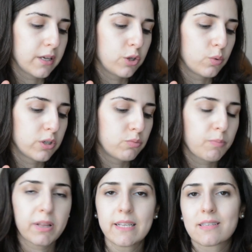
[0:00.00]
you would
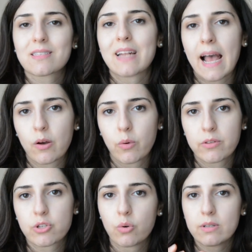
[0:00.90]
replace a snack with.
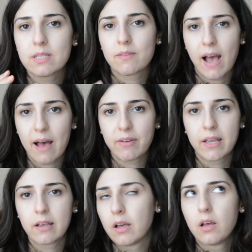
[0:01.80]
So instead of
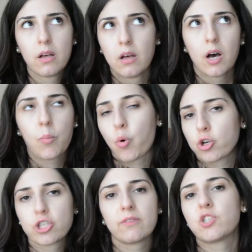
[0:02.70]
having a
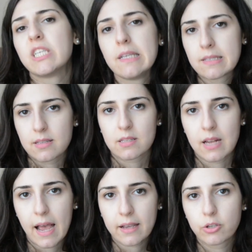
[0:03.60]
portion of cheese as a
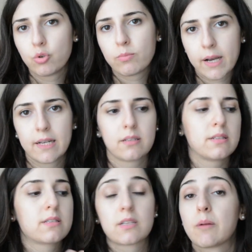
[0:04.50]
snack, you might
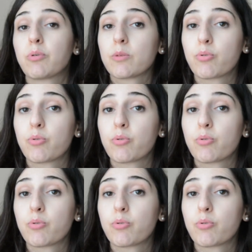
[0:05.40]
instead put a